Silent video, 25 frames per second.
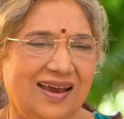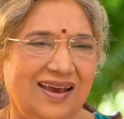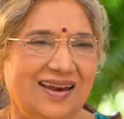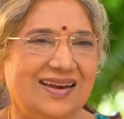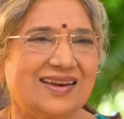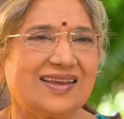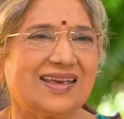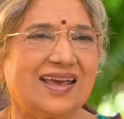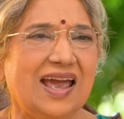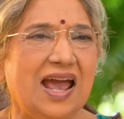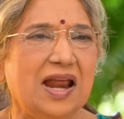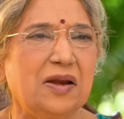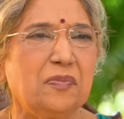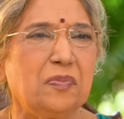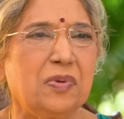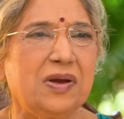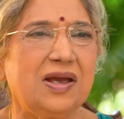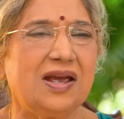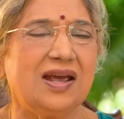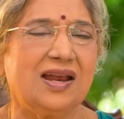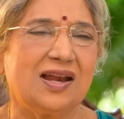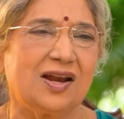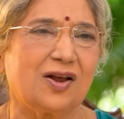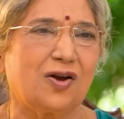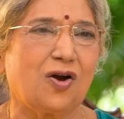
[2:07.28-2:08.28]
It can
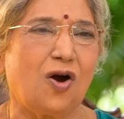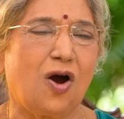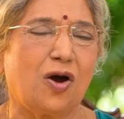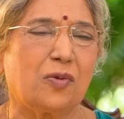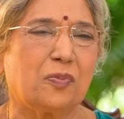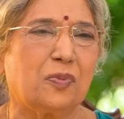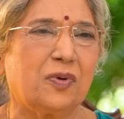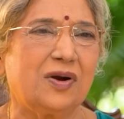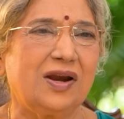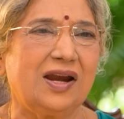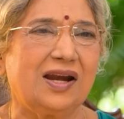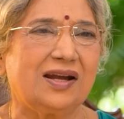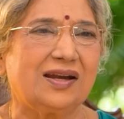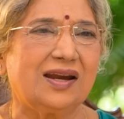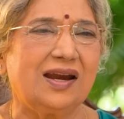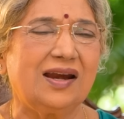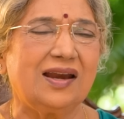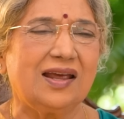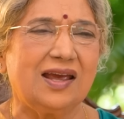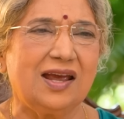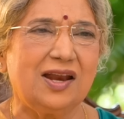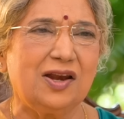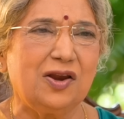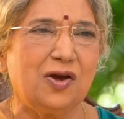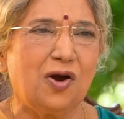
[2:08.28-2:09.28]
be
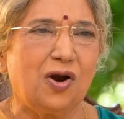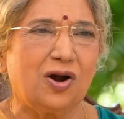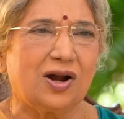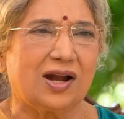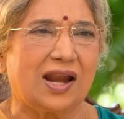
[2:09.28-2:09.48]
incorporated in your